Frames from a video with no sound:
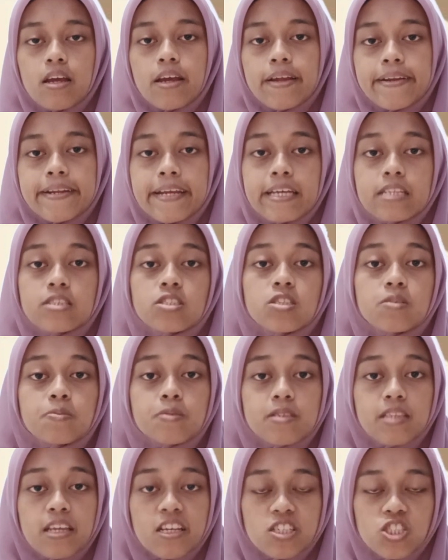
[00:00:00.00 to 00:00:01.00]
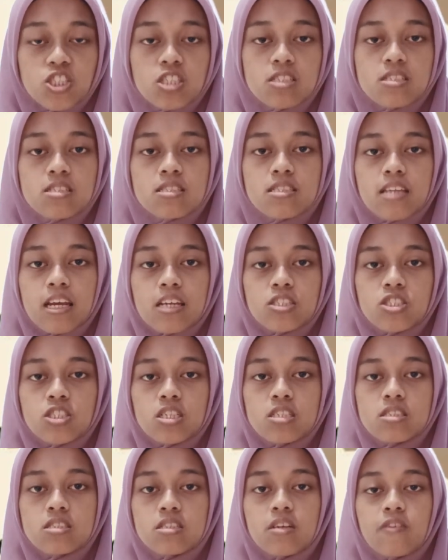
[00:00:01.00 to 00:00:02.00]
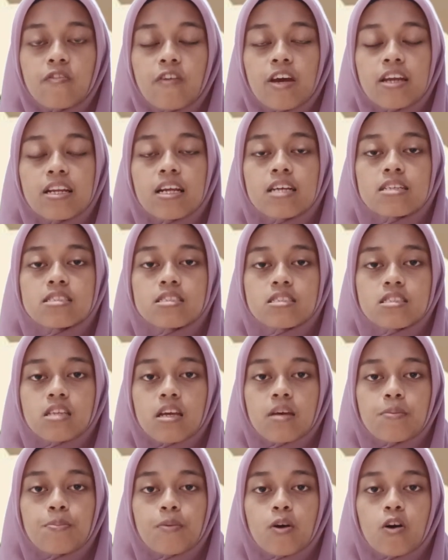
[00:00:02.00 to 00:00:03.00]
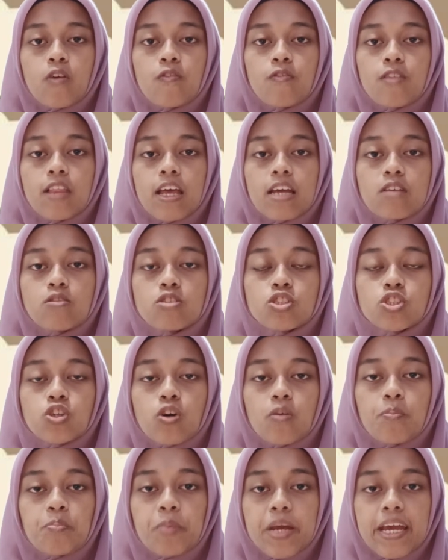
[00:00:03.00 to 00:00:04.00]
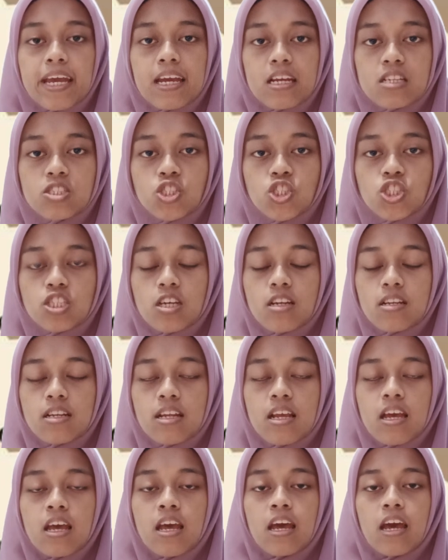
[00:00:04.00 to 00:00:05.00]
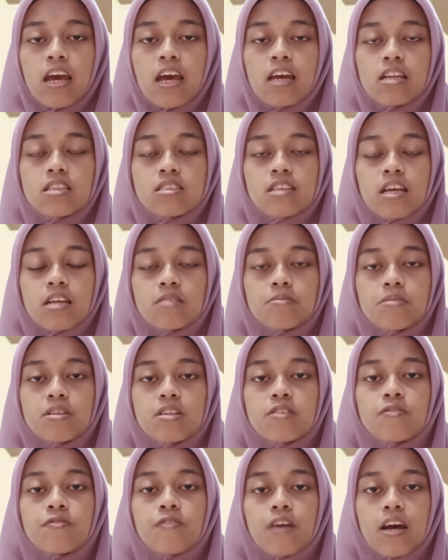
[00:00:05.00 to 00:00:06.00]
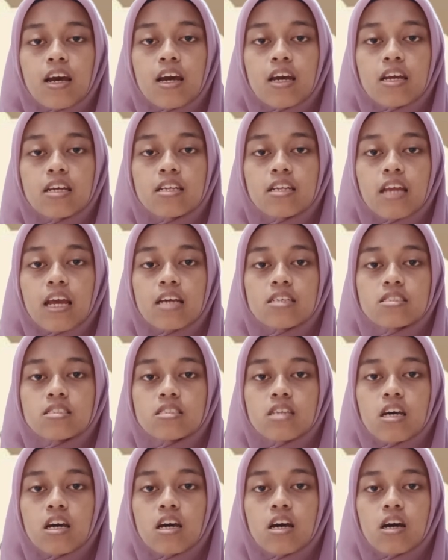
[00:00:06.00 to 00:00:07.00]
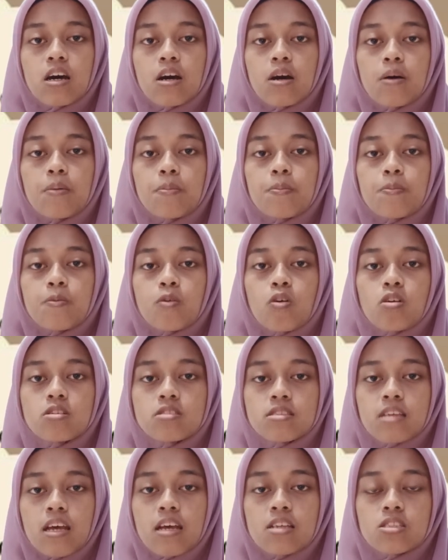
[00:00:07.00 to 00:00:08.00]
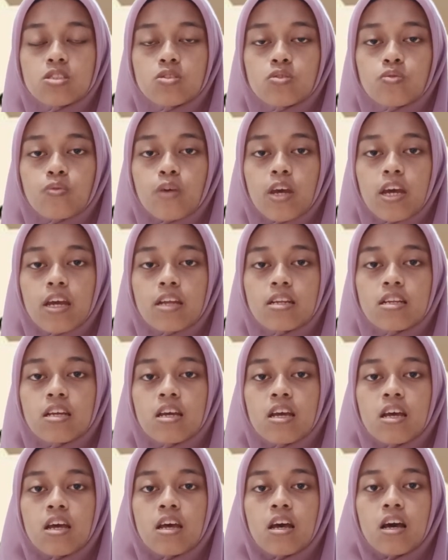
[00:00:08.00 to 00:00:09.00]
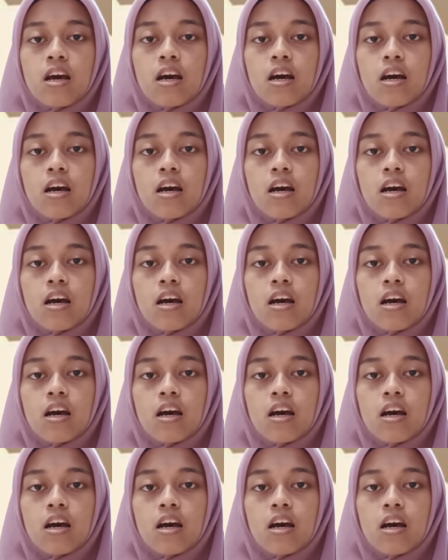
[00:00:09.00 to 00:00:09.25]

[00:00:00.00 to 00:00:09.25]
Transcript: The interpretation stage is the final step of language comprehension, and it can be defined as the process when the